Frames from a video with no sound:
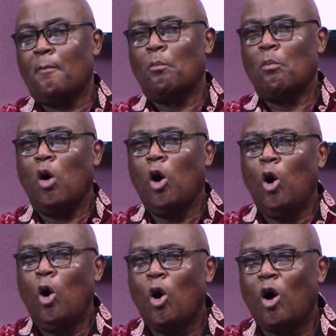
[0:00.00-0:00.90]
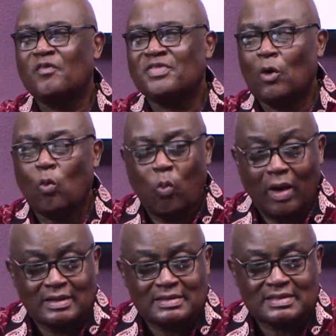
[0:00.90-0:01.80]
more of the
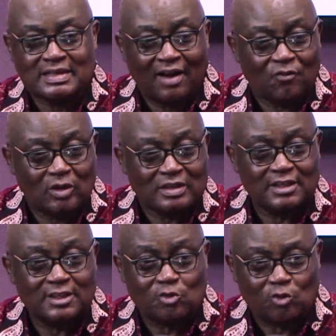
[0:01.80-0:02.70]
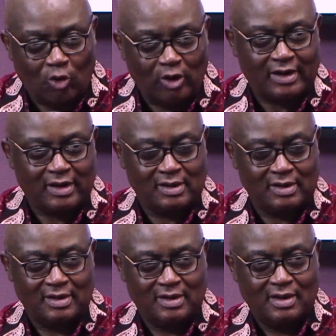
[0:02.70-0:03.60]
ones I've gotten it wrong
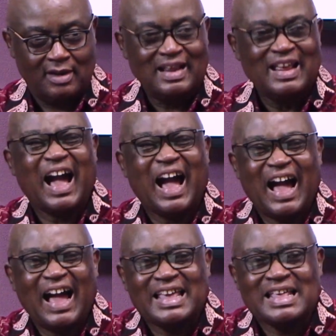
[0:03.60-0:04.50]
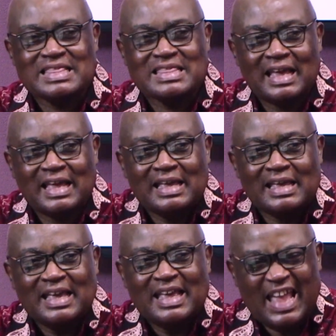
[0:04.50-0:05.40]
are in the
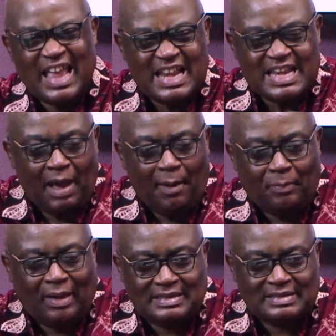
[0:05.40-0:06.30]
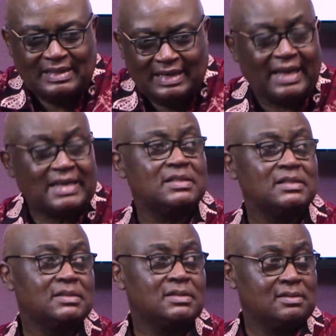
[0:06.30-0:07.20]
inner party
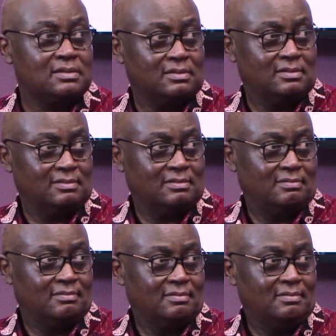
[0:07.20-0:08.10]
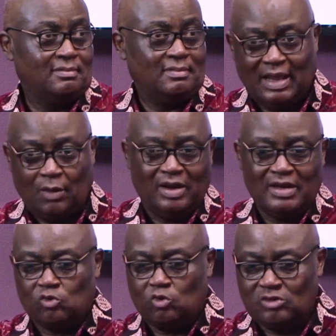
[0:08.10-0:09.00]
elections. Like what
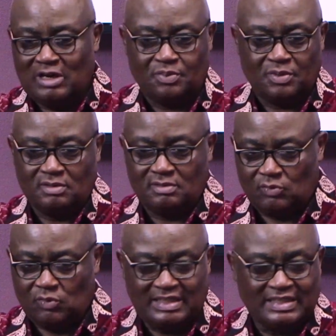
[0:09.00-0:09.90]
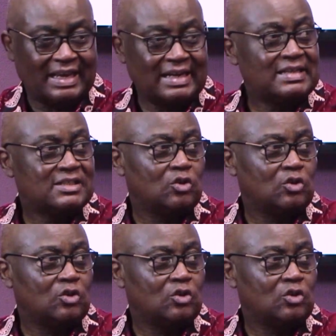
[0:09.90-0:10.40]
is going to happen within the NDC.